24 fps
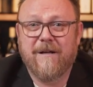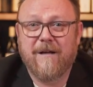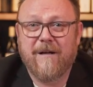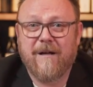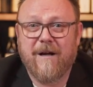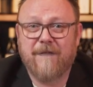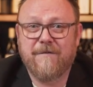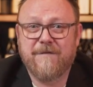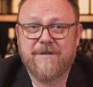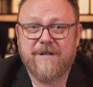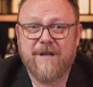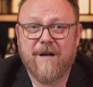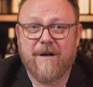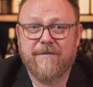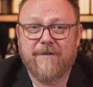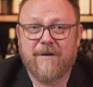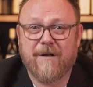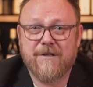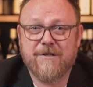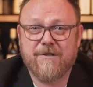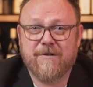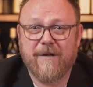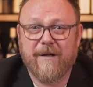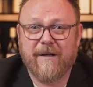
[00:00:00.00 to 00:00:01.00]
of South
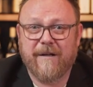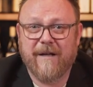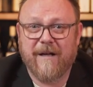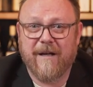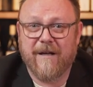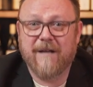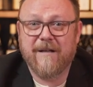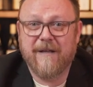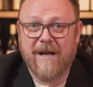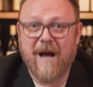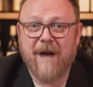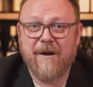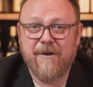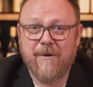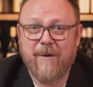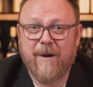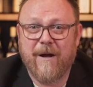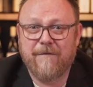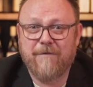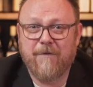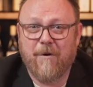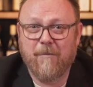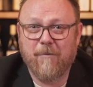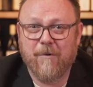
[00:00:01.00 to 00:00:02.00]
Australia. Now you
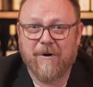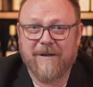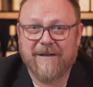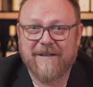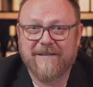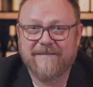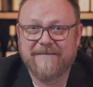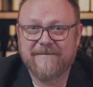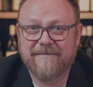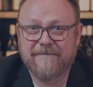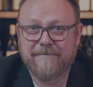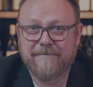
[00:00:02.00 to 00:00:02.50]
have homework.